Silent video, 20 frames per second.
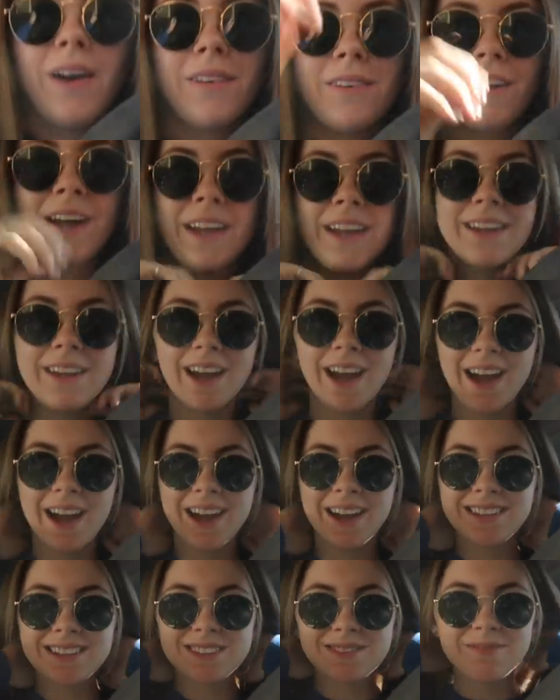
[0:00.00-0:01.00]
Alright
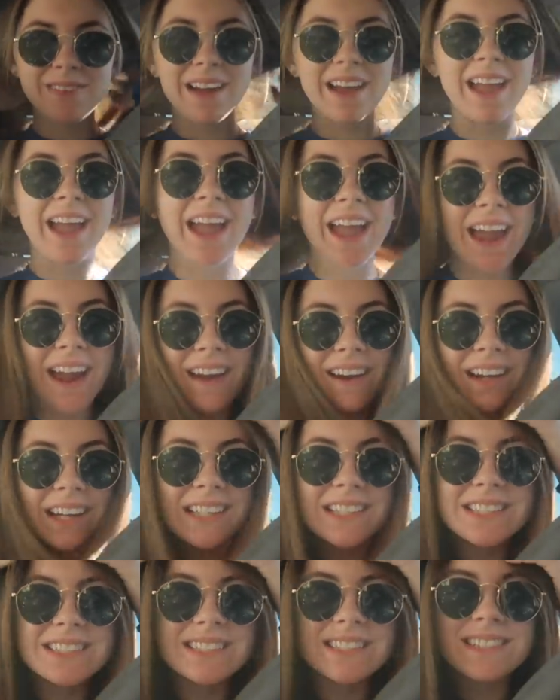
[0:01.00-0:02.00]
guys, my hair
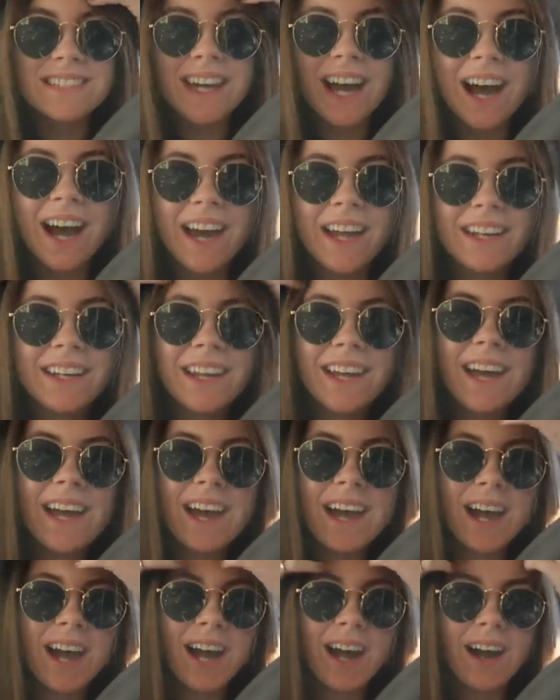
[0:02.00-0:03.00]
is done.
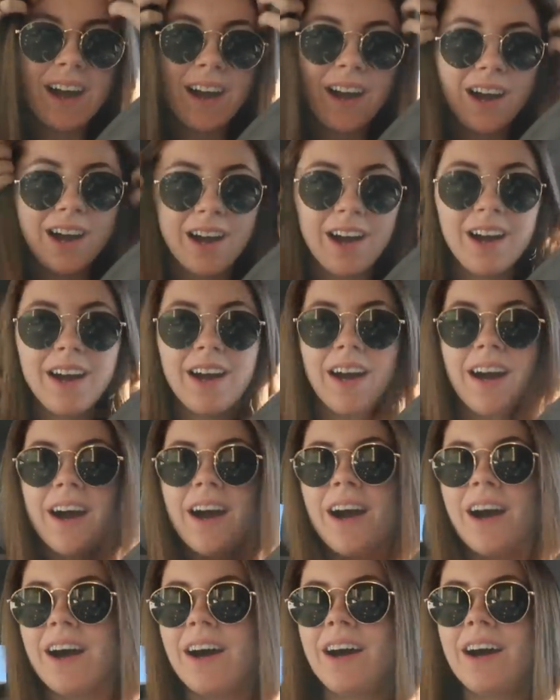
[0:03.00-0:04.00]

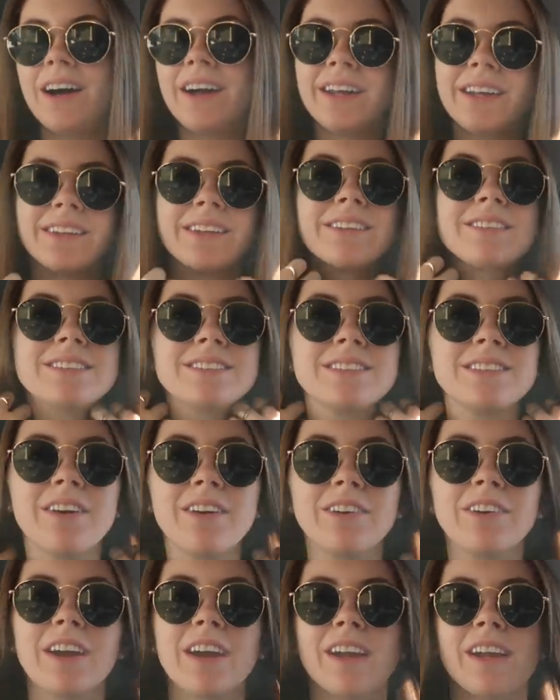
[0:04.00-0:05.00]
Uh, it looks
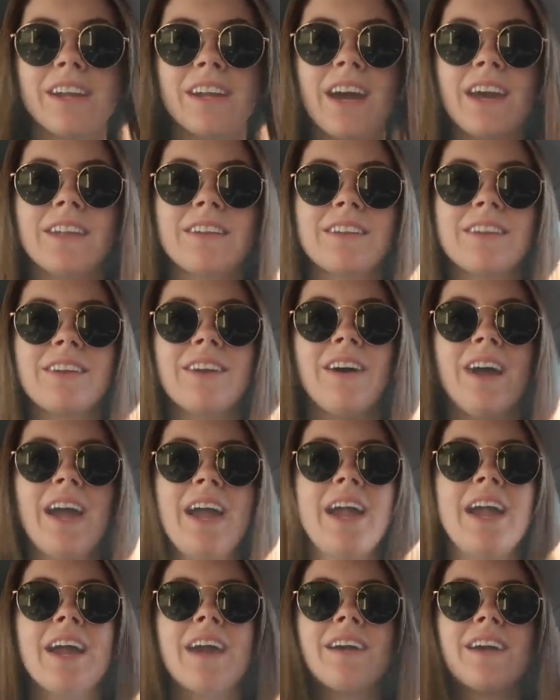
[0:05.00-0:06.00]
so great, got a little
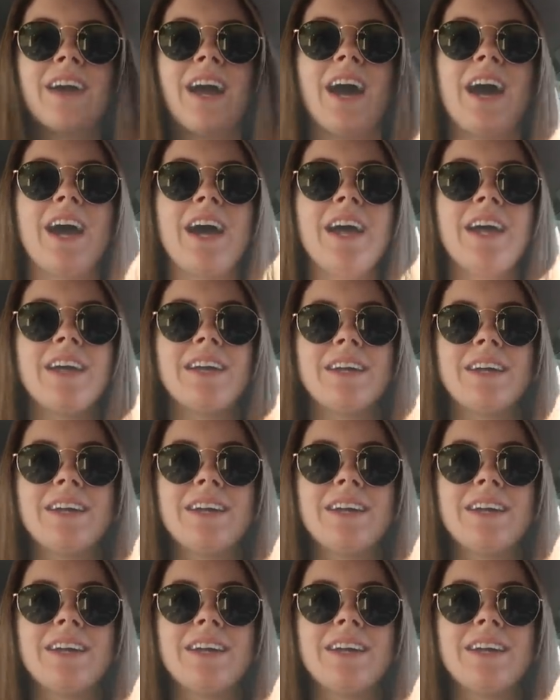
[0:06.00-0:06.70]
haircut.